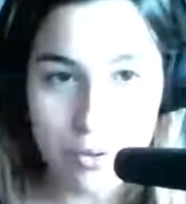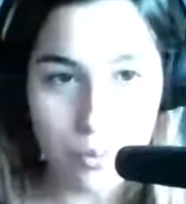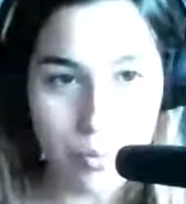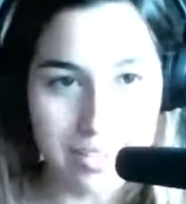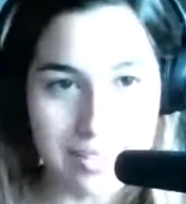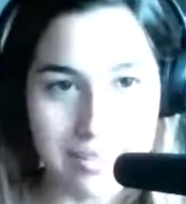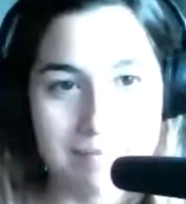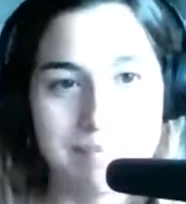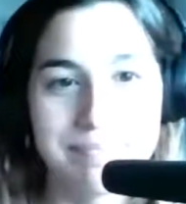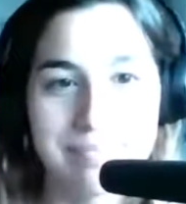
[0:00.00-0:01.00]
wig.
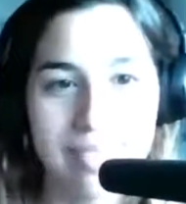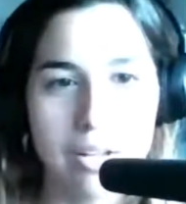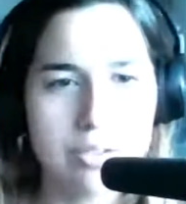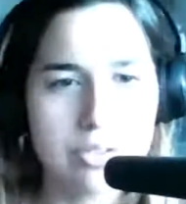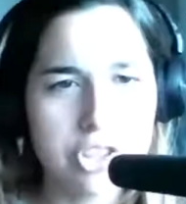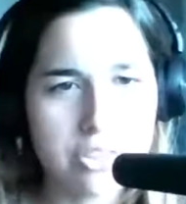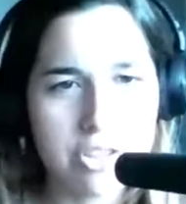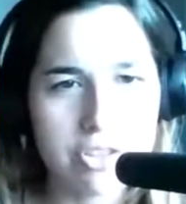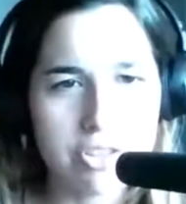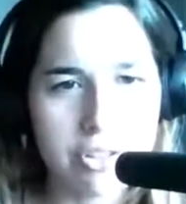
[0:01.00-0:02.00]
Oh, Gerald,
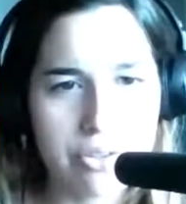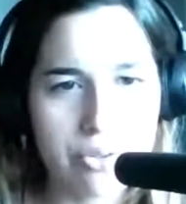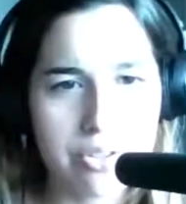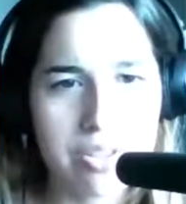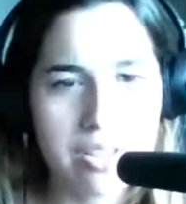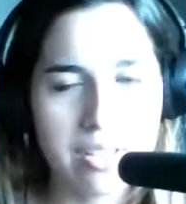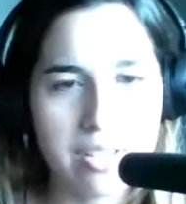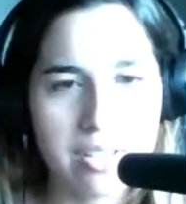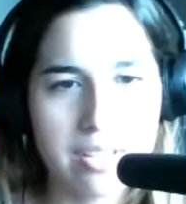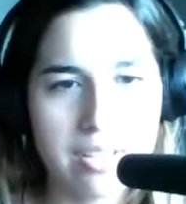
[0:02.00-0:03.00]
did you say your story?
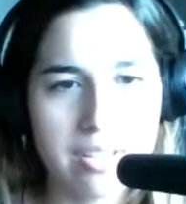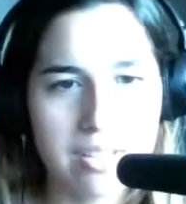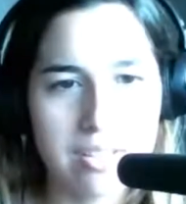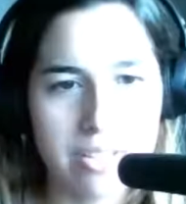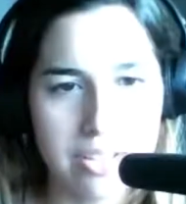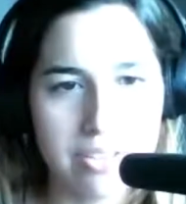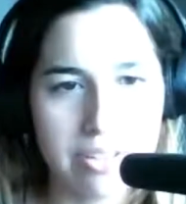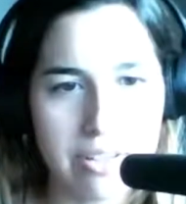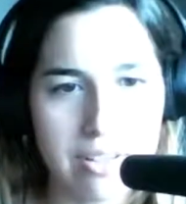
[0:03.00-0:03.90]
You did, right?